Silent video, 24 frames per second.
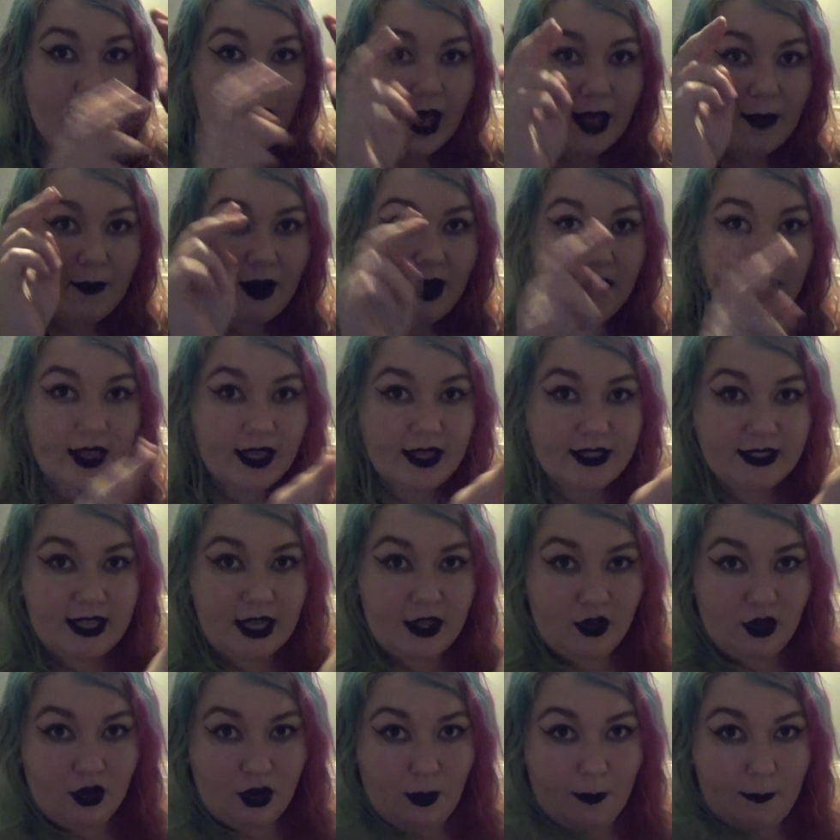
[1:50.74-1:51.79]
and my thing is I
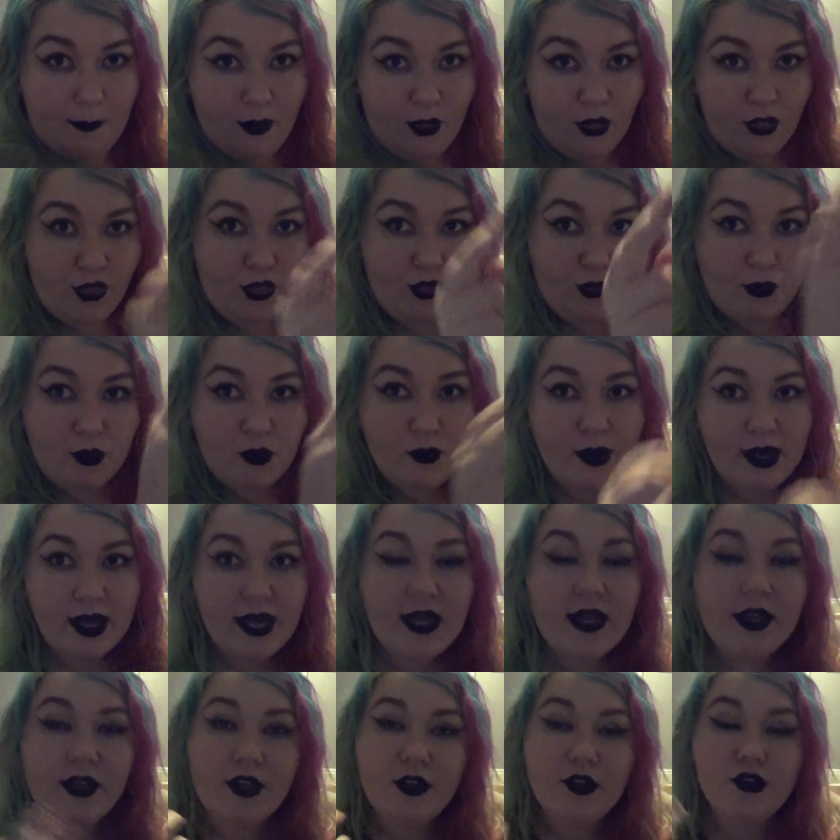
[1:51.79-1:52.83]
look through
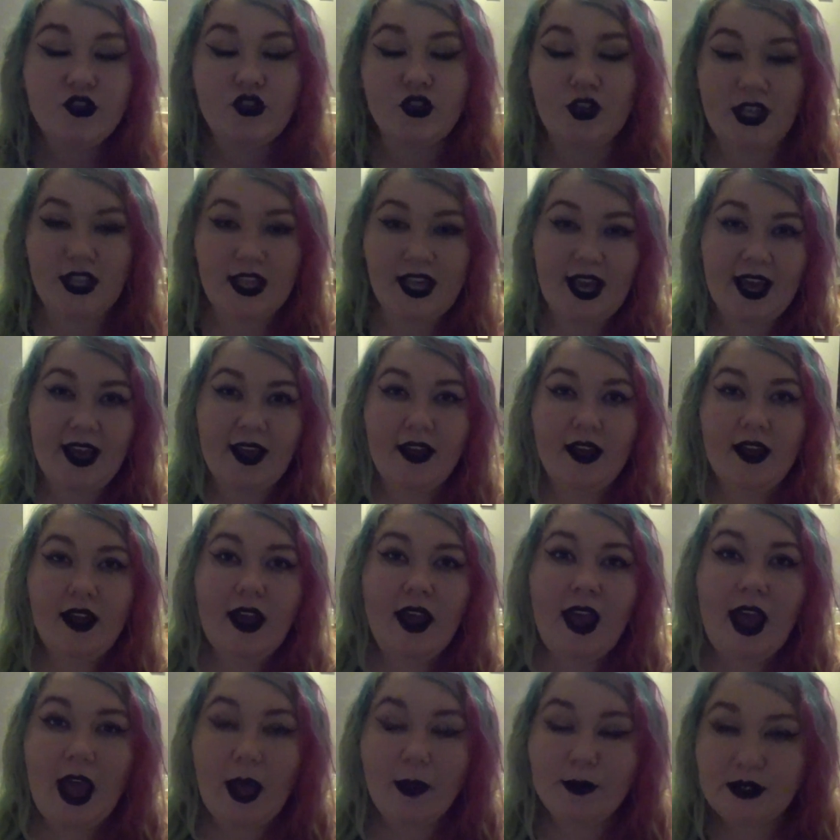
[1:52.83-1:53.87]
it, and usually that
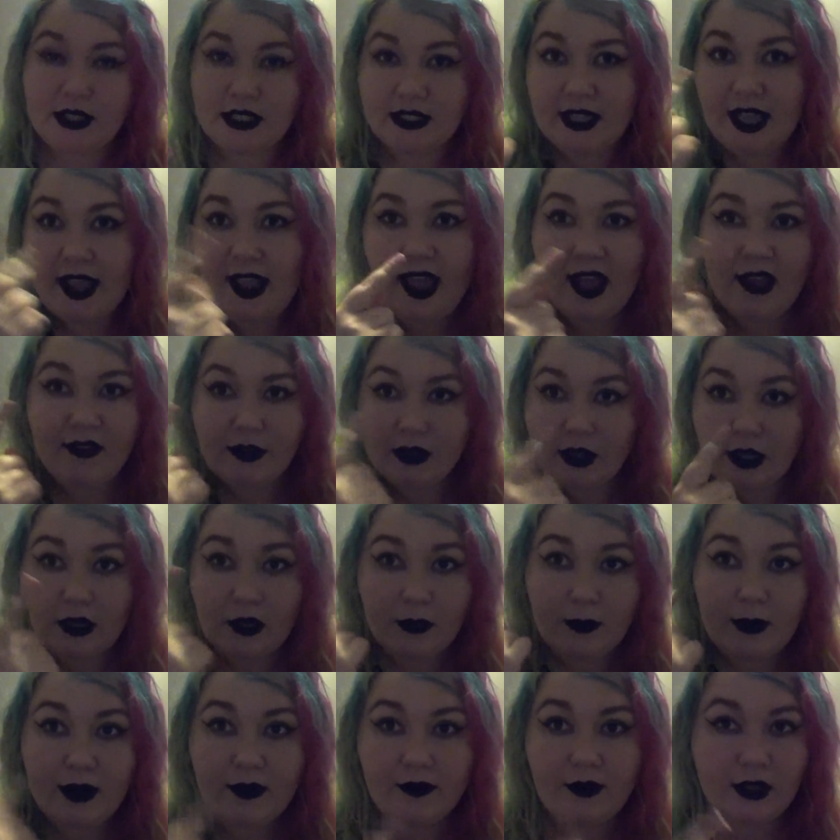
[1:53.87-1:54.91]
helps because I have a
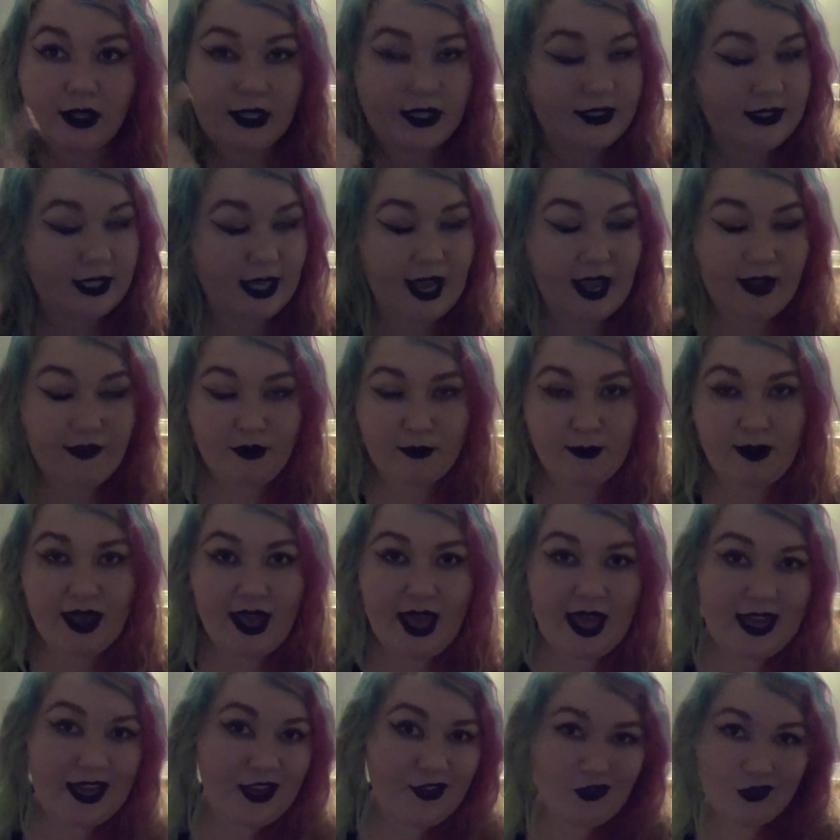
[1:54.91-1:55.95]
little bit of a lazy eye from my
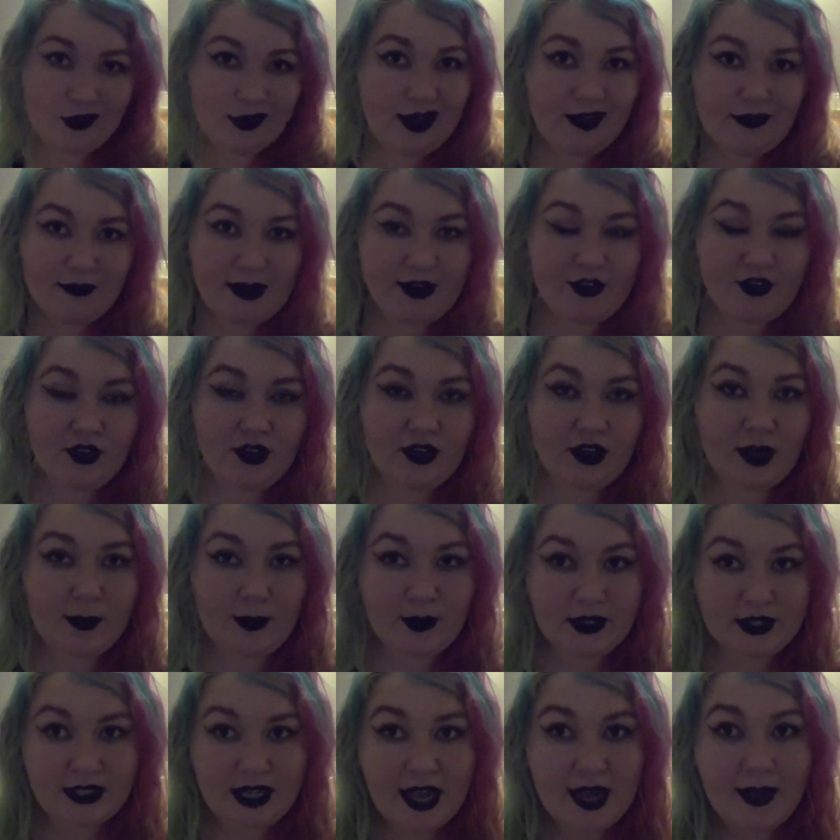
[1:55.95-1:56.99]
head injury I've mentioned a
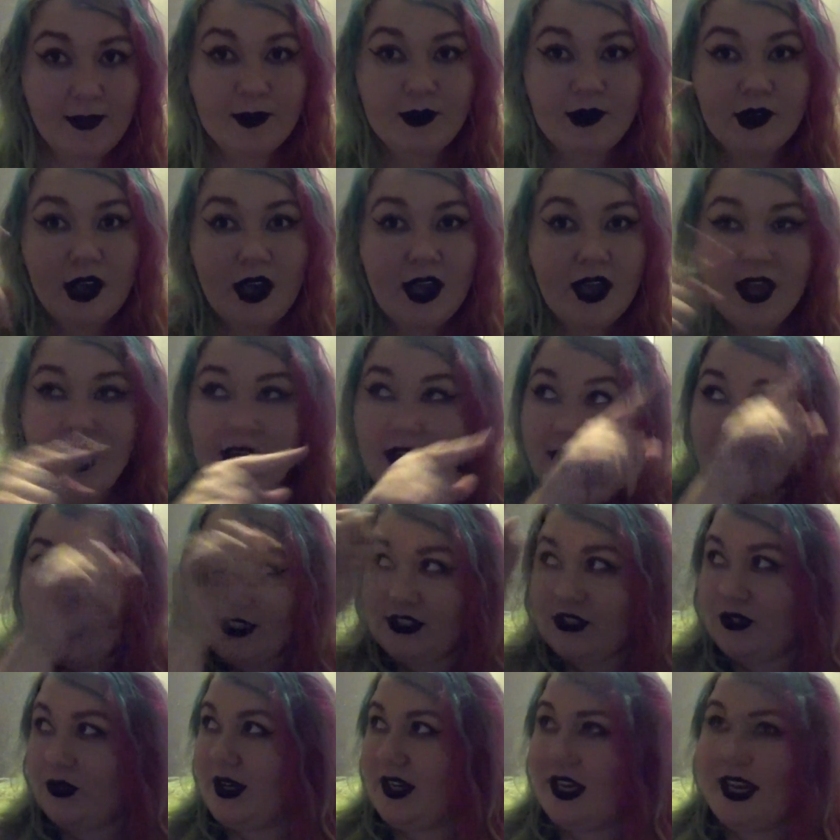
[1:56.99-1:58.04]
couple of times, and
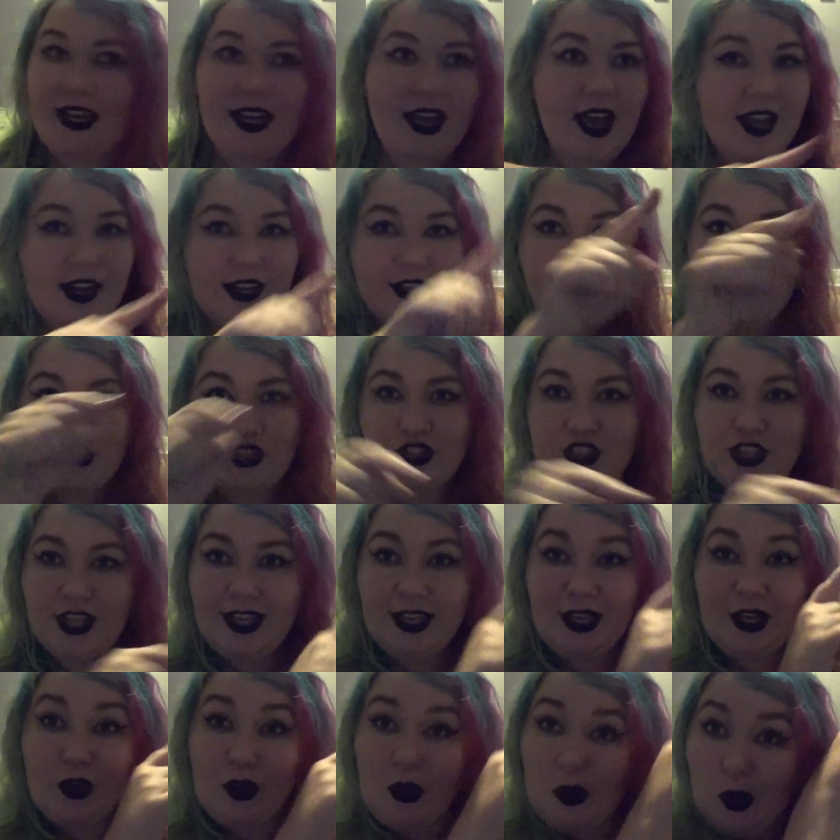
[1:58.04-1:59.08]
so it can kind of just
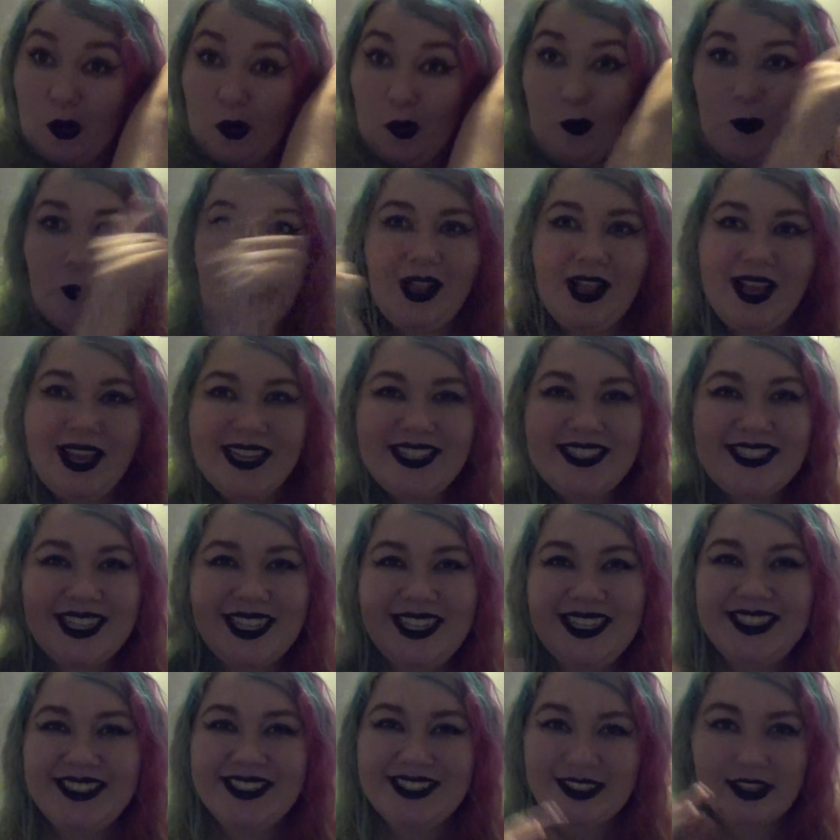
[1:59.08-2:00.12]
go
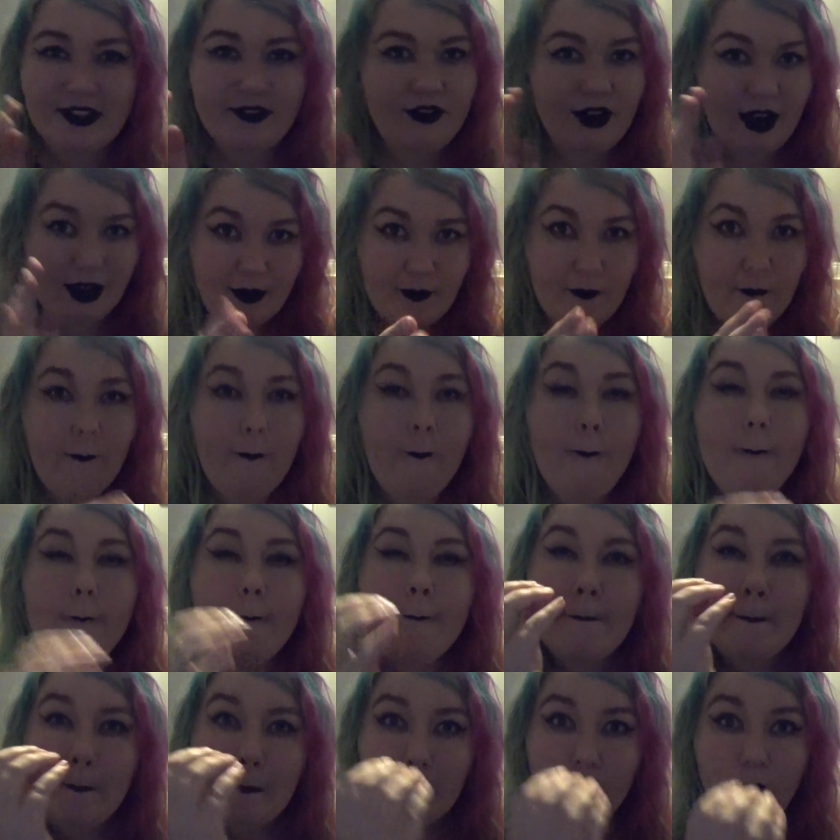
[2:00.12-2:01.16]
places if I don't
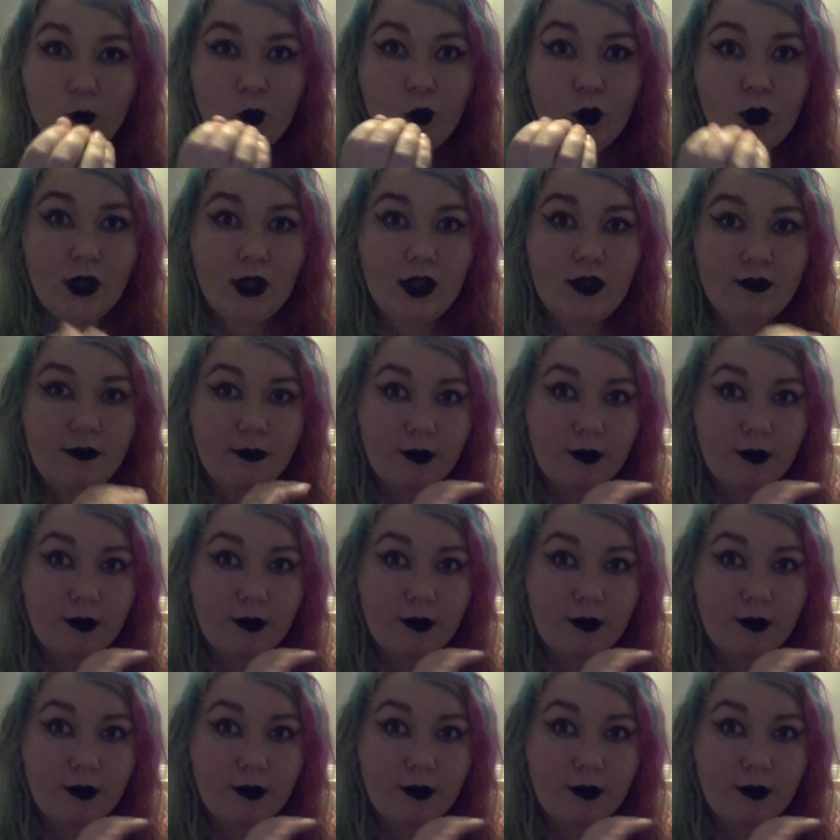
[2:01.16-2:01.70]
really